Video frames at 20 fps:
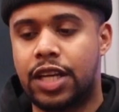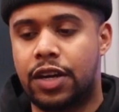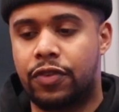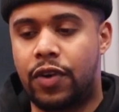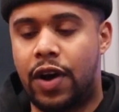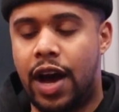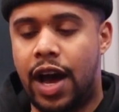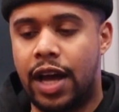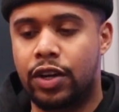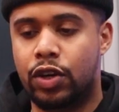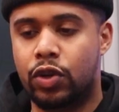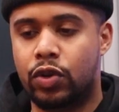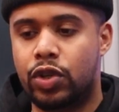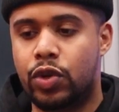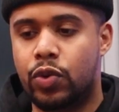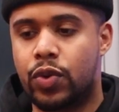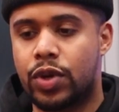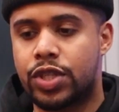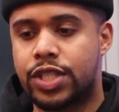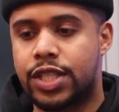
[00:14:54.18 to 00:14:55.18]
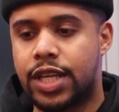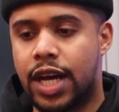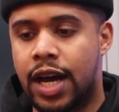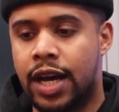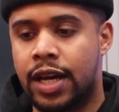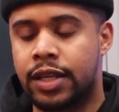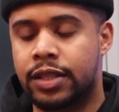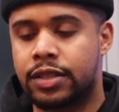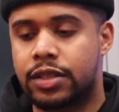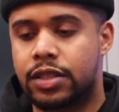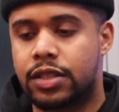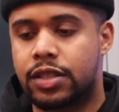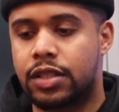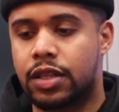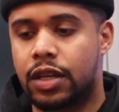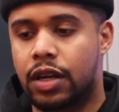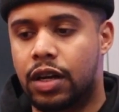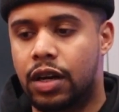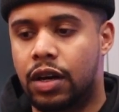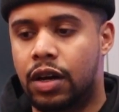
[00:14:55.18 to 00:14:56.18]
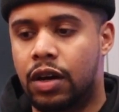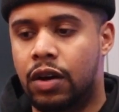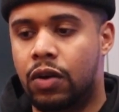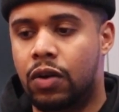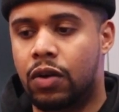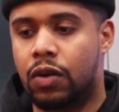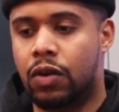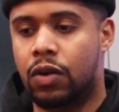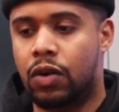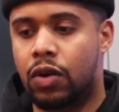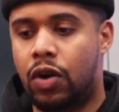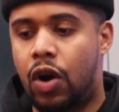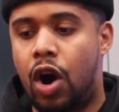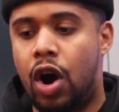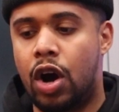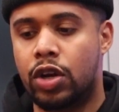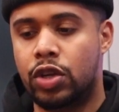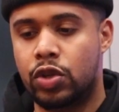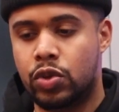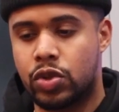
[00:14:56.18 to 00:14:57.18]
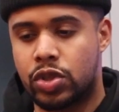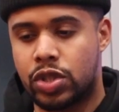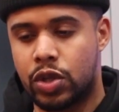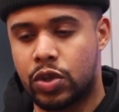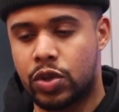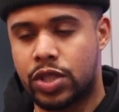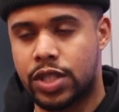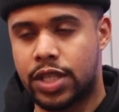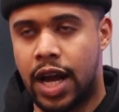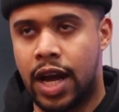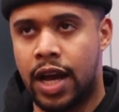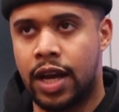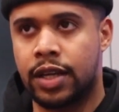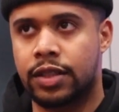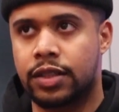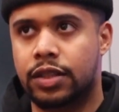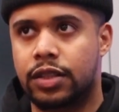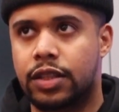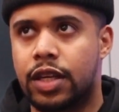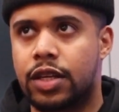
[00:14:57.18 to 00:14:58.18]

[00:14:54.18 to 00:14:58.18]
tough. I know you were signed, or are you still signed?